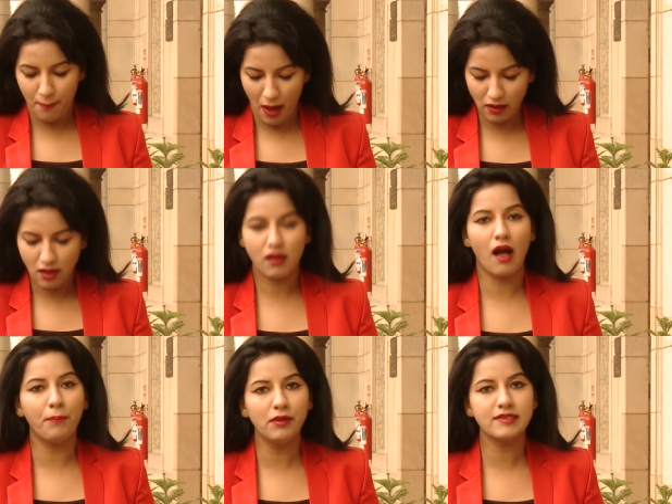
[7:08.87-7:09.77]
among
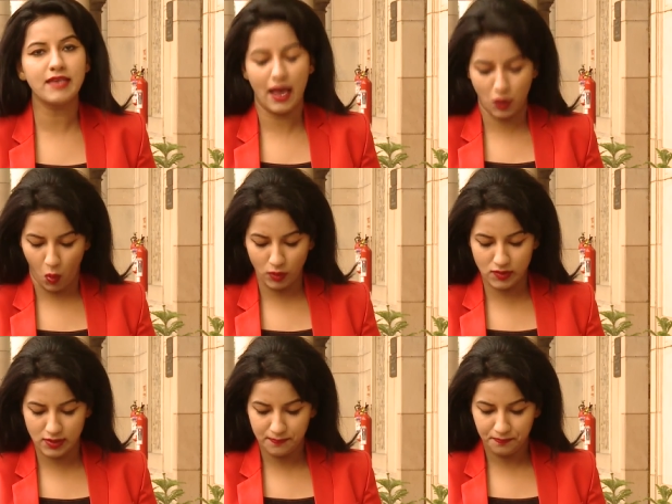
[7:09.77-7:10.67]
couples at
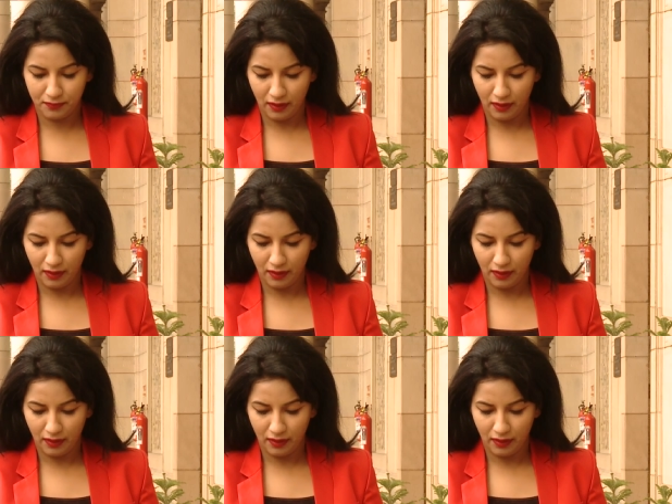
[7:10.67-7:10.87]
odds.